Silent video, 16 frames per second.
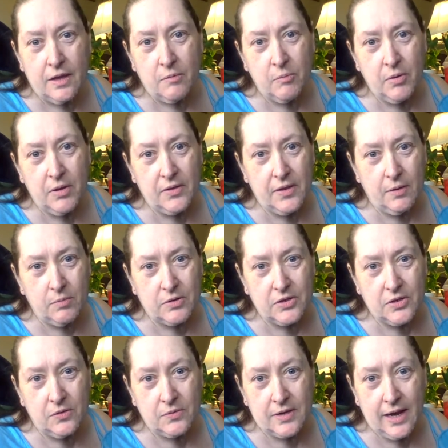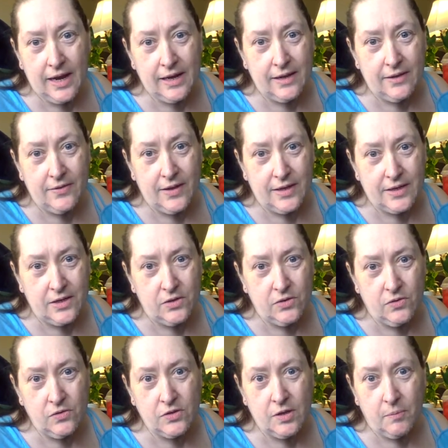but they were so tiny they didn't
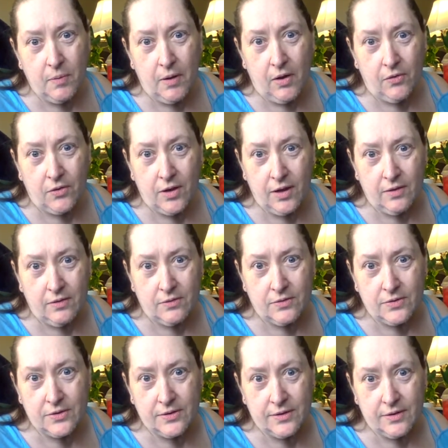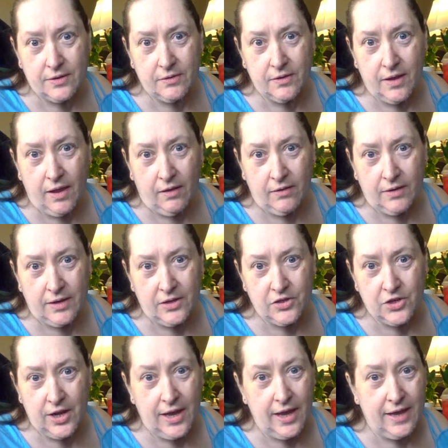use up all the colors on each
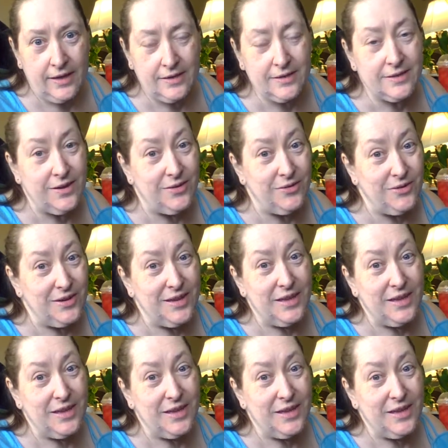egg. So